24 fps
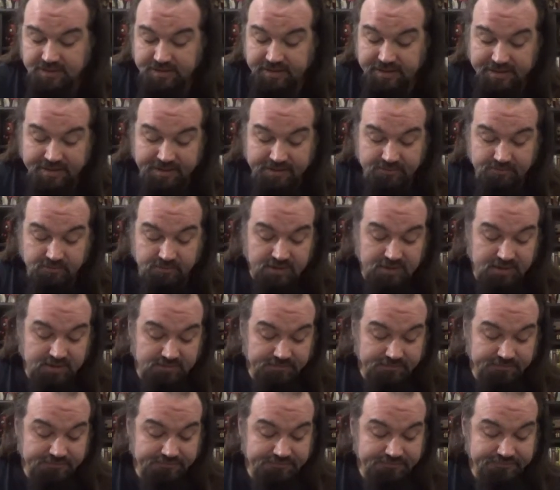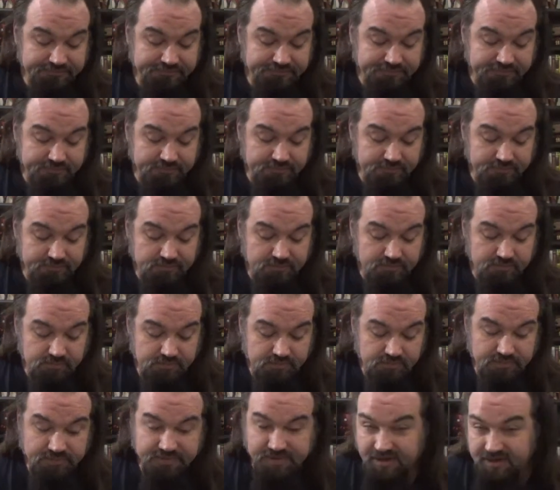and well,
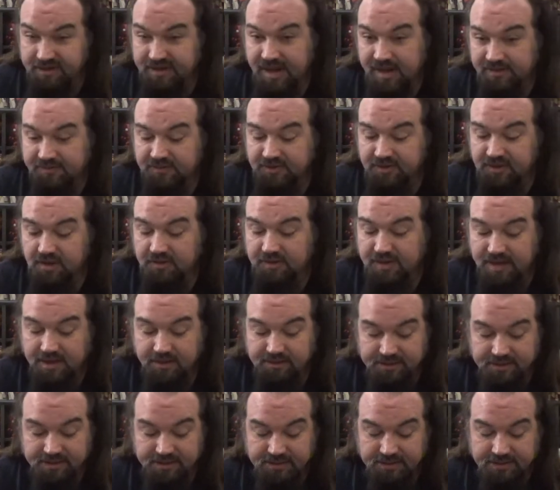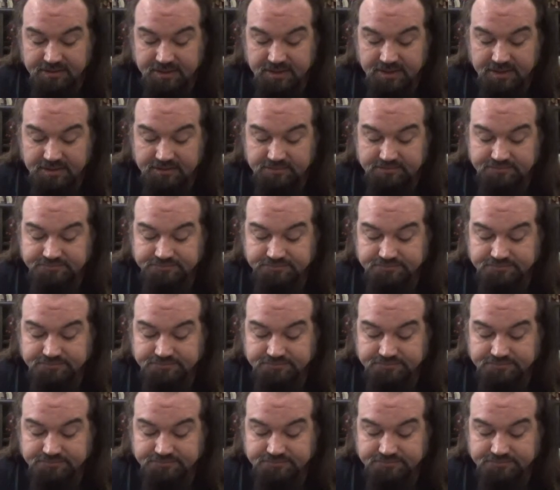they're gonna have to go out and they're